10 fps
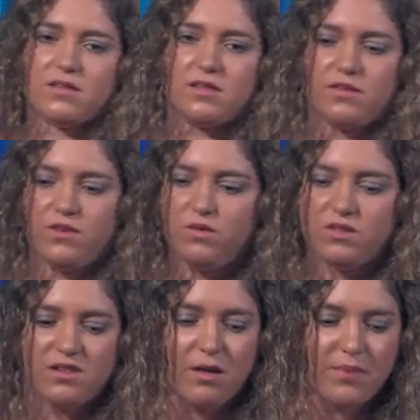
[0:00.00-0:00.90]
Because if you
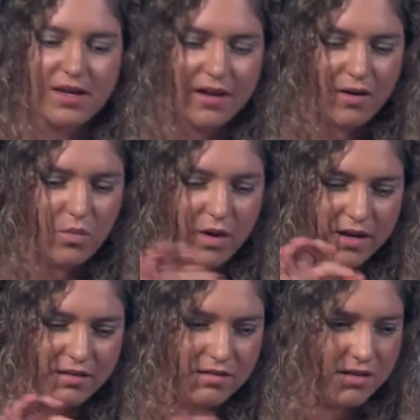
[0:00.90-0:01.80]
start picking out
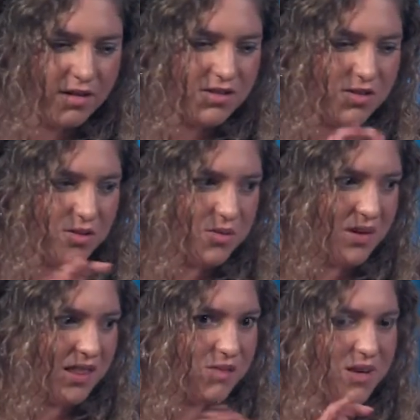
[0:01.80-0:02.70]
1,
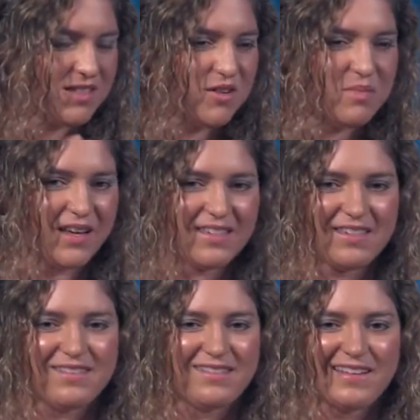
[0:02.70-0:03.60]
2, 3 zooplankton,
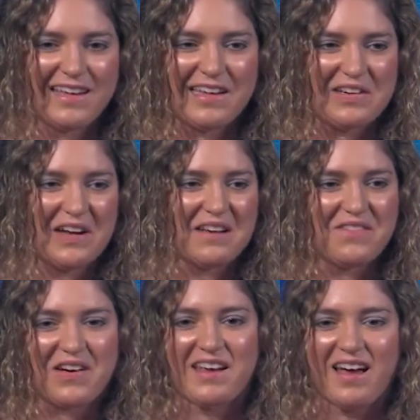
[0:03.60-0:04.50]
and you're not in a
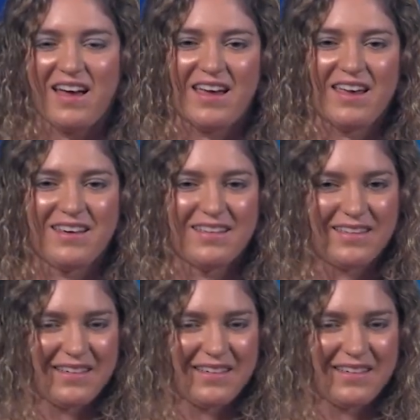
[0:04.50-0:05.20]
very high